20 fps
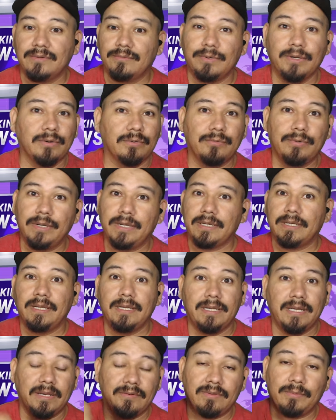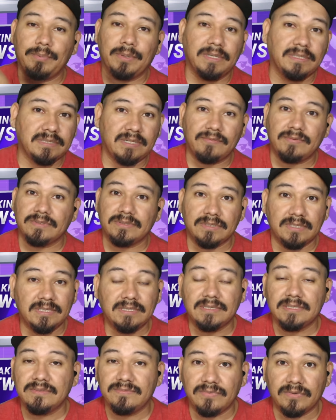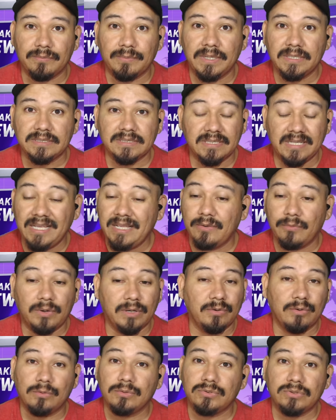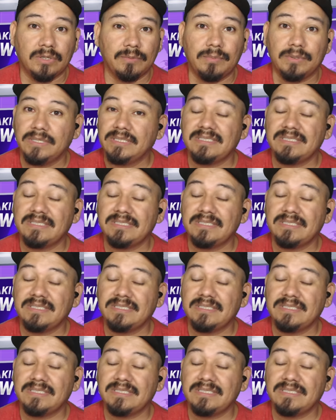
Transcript: Real quick, he gave the police officer his information. He want no trouble.